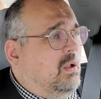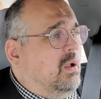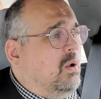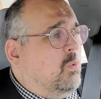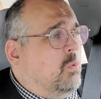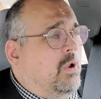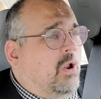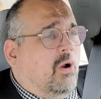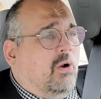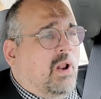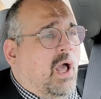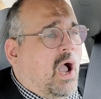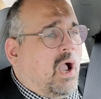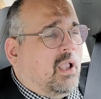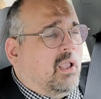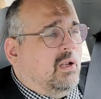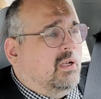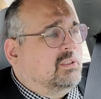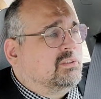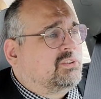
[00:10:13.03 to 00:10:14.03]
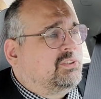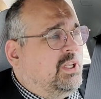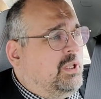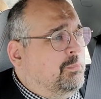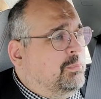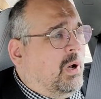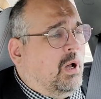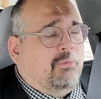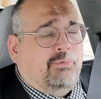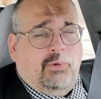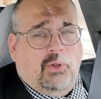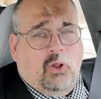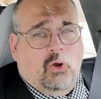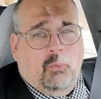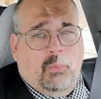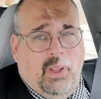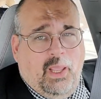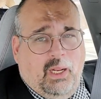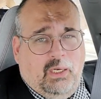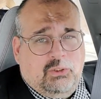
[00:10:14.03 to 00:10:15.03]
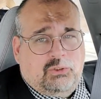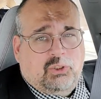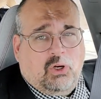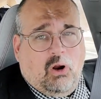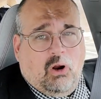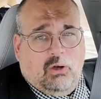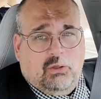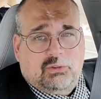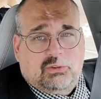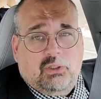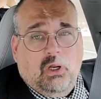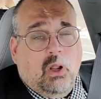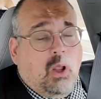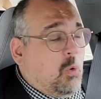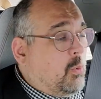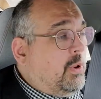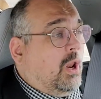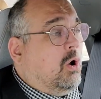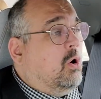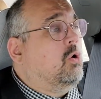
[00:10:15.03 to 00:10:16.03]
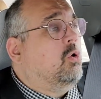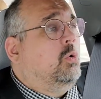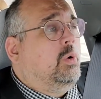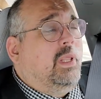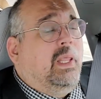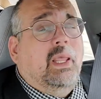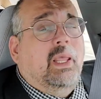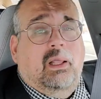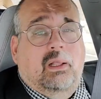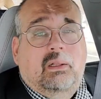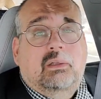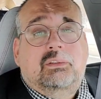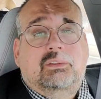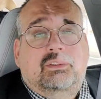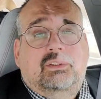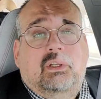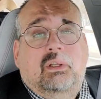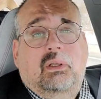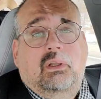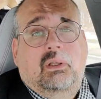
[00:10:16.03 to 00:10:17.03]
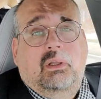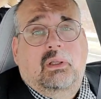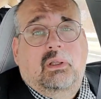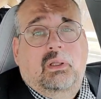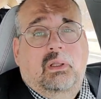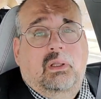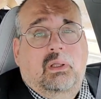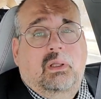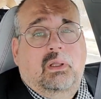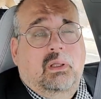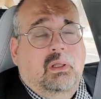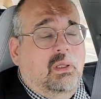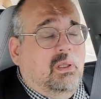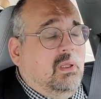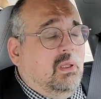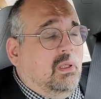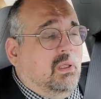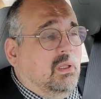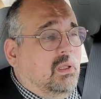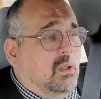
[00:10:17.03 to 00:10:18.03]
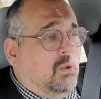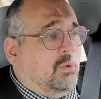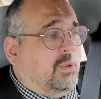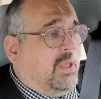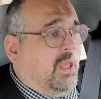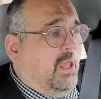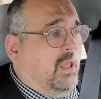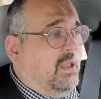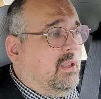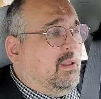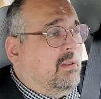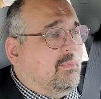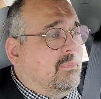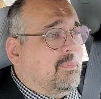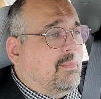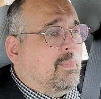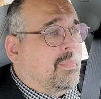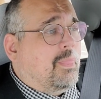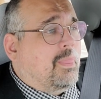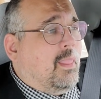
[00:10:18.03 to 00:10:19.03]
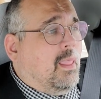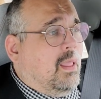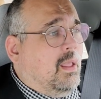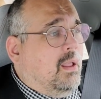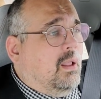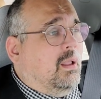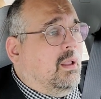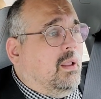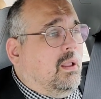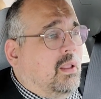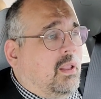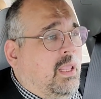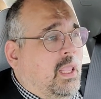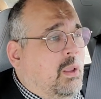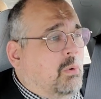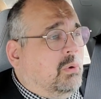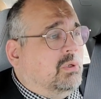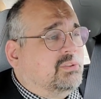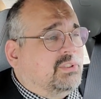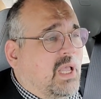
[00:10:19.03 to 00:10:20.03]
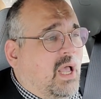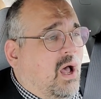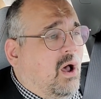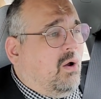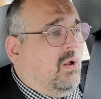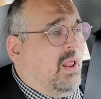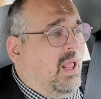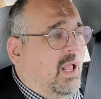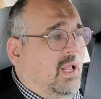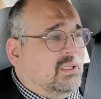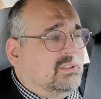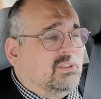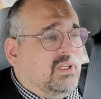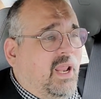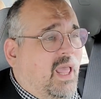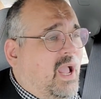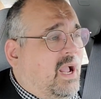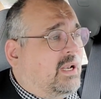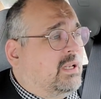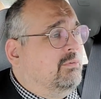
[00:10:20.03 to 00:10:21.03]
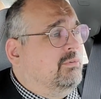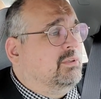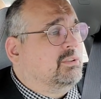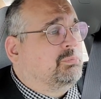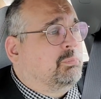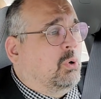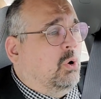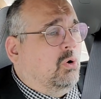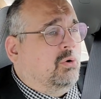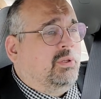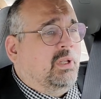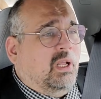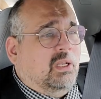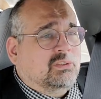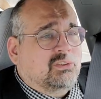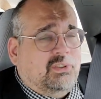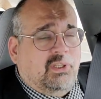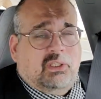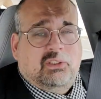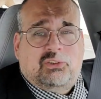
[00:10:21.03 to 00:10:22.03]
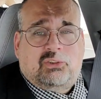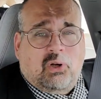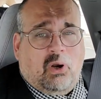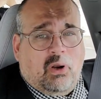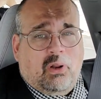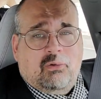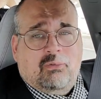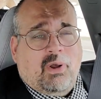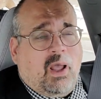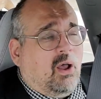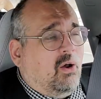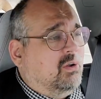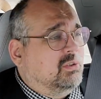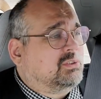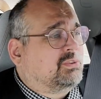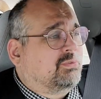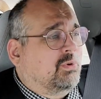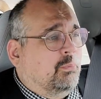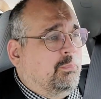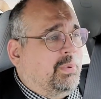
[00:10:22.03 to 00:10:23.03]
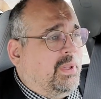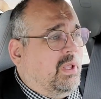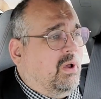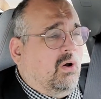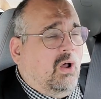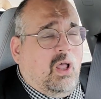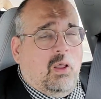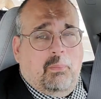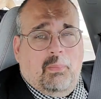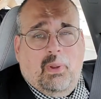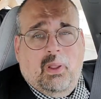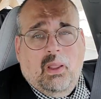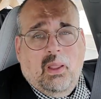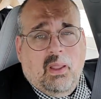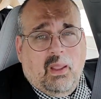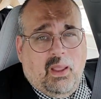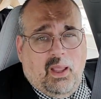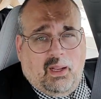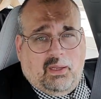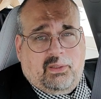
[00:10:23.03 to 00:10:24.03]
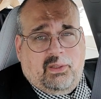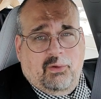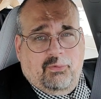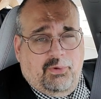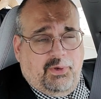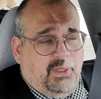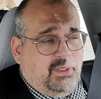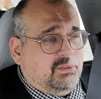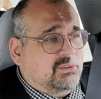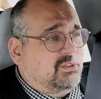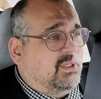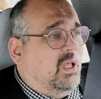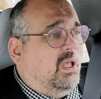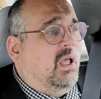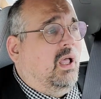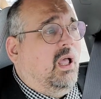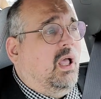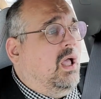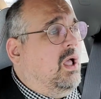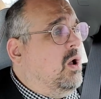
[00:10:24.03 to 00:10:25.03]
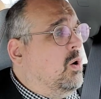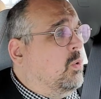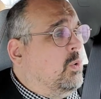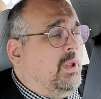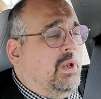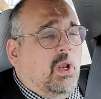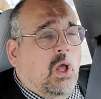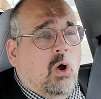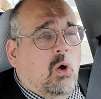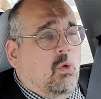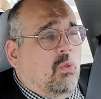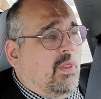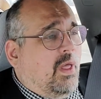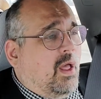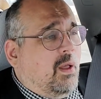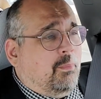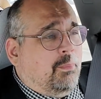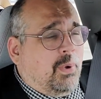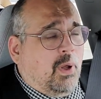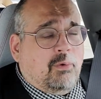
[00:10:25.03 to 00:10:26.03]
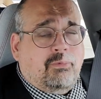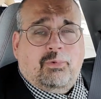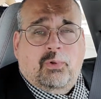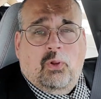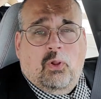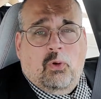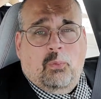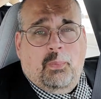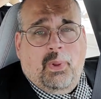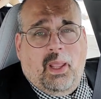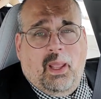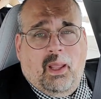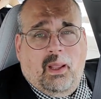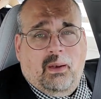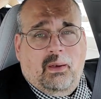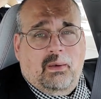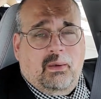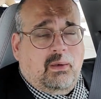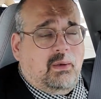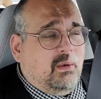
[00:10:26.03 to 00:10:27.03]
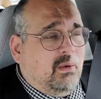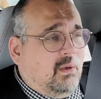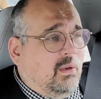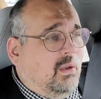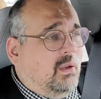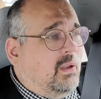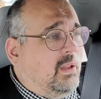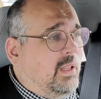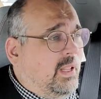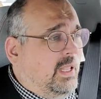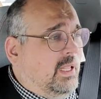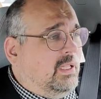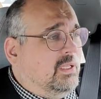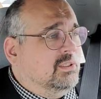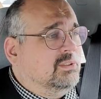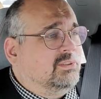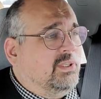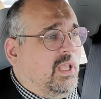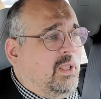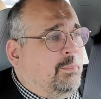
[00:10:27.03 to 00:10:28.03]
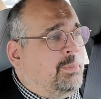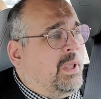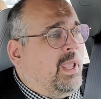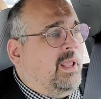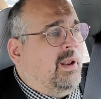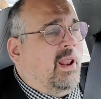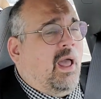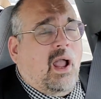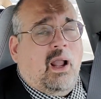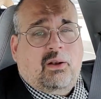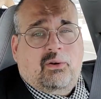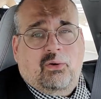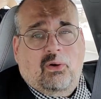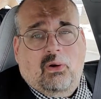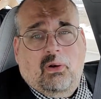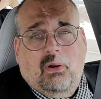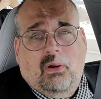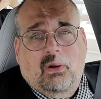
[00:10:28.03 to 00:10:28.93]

we are not going to see Buffalo Man charged. We know who he is. Okay? He was out as an activist protesting and starting violence for BLM activities. We know that Buffalo Man is a paid actor.